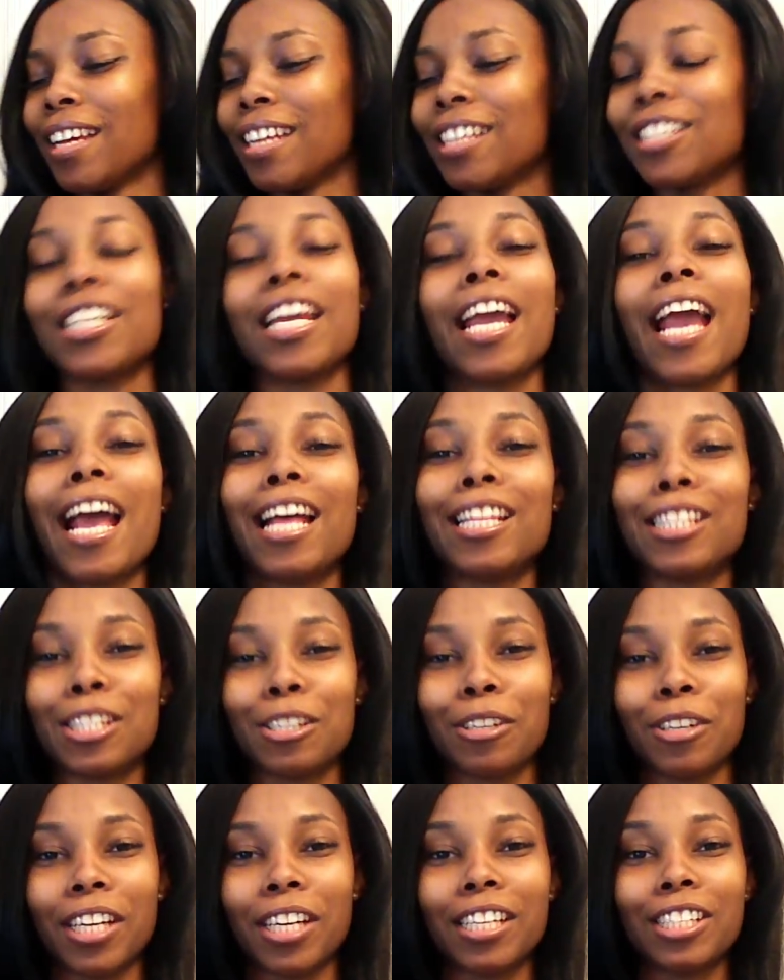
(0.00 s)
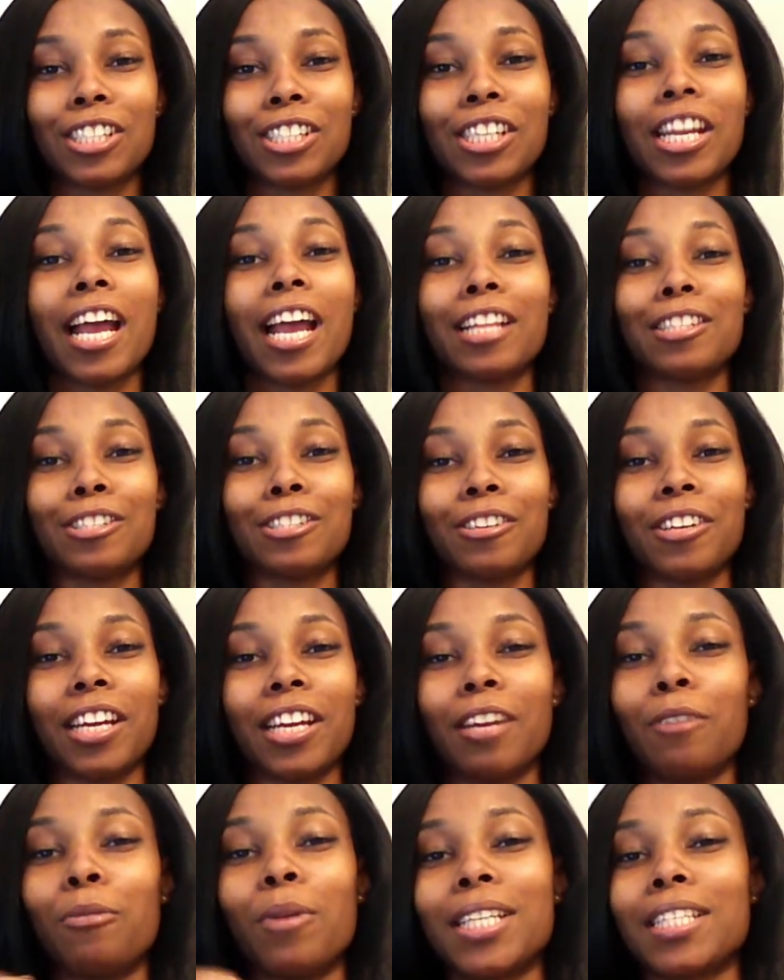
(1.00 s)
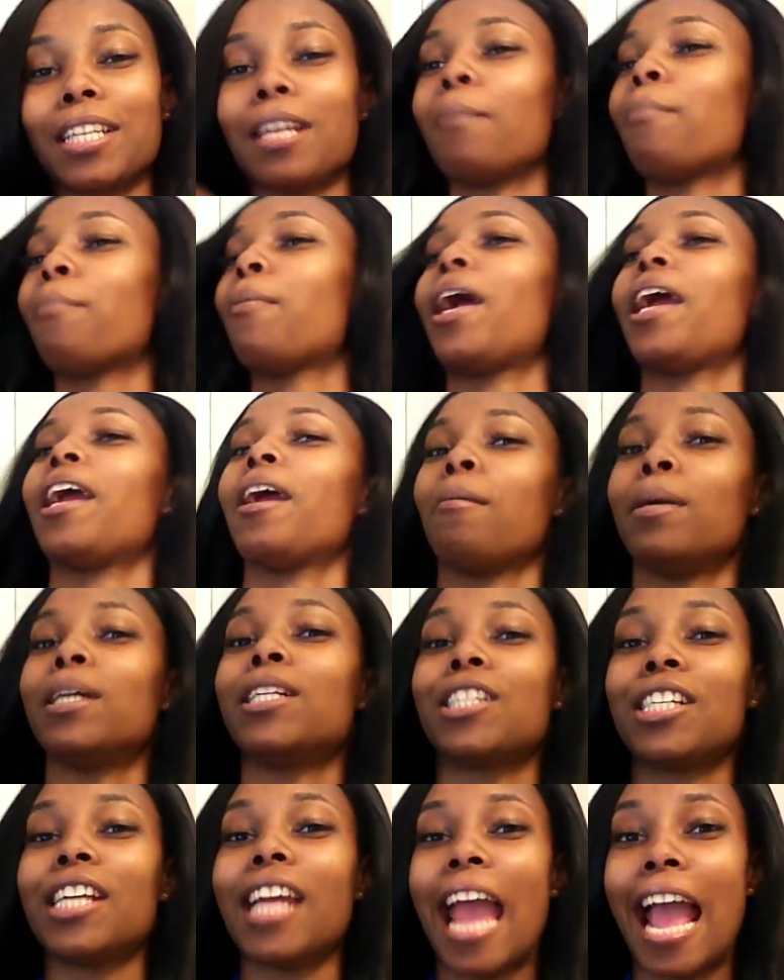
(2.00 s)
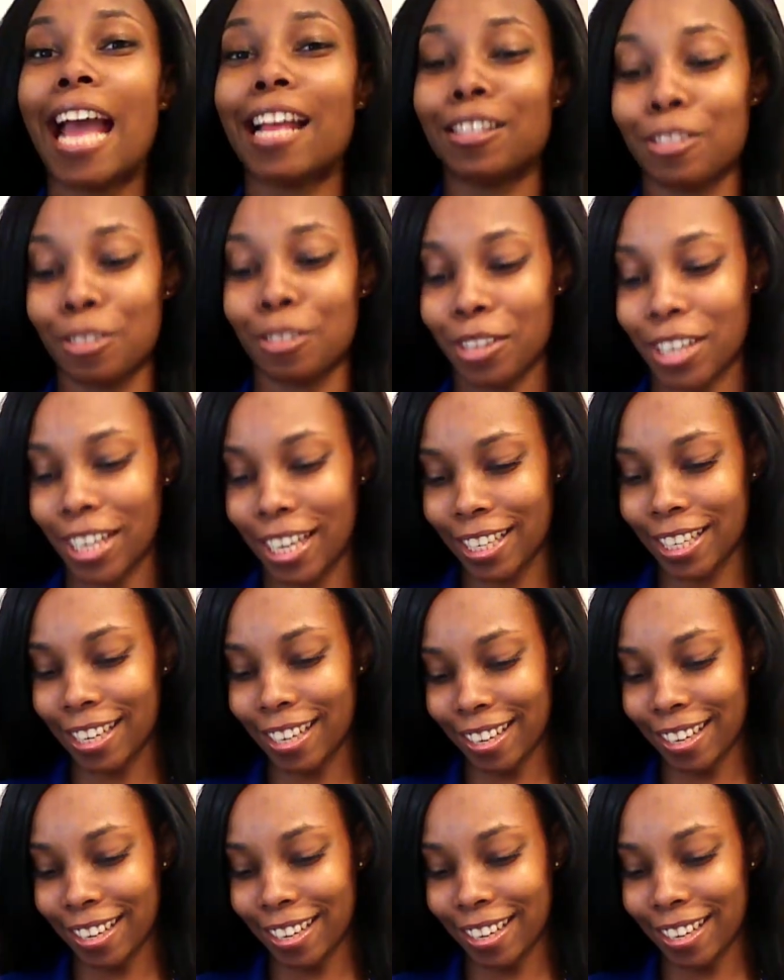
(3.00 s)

She answered it. She answered it. It wasn't a prayer, but she answered it.